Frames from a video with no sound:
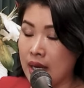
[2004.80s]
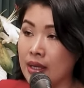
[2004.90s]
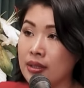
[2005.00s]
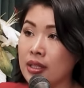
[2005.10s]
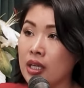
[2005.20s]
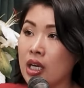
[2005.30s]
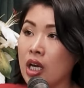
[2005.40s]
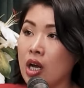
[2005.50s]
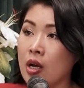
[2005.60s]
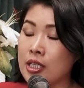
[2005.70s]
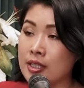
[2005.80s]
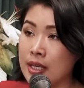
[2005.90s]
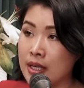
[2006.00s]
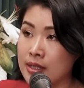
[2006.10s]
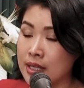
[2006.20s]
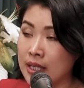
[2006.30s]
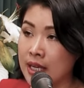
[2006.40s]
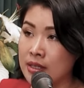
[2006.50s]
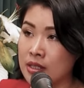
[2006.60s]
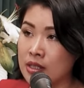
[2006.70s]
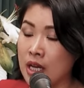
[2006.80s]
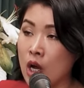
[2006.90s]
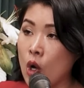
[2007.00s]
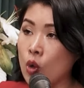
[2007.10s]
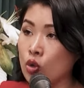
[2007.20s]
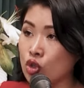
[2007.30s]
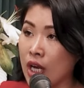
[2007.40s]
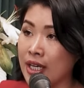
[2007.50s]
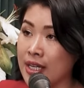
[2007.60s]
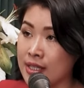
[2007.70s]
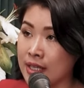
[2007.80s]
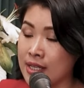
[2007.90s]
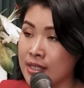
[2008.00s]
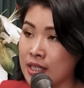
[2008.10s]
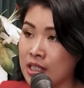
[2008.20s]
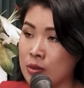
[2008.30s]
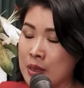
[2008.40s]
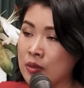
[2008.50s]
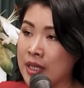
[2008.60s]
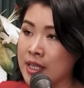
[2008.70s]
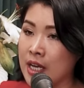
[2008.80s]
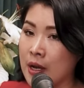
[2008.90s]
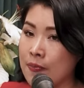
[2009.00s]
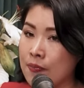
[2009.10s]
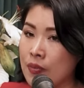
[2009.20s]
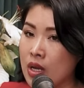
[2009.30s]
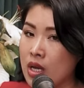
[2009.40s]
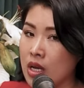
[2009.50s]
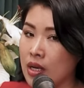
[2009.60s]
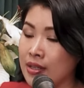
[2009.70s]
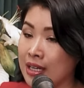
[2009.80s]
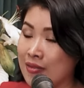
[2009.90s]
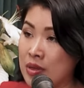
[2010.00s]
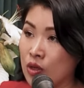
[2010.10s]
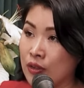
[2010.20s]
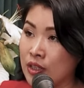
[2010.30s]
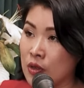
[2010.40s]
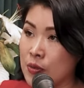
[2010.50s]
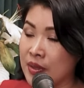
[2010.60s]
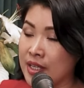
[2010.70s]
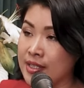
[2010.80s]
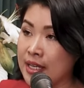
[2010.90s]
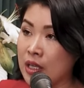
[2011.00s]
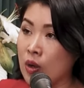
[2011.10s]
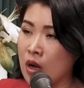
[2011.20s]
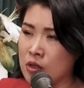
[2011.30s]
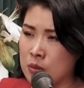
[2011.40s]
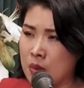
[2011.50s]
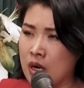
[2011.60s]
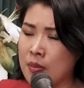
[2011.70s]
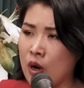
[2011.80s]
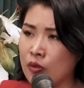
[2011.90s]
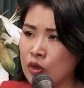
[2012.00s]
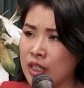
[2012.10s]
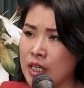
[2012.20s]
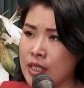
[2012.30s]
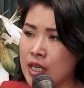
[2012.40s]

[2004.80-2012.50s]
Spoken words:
And the thing is that it's the whole China is against it, especially the government officials, because they know how smart, powerful she is.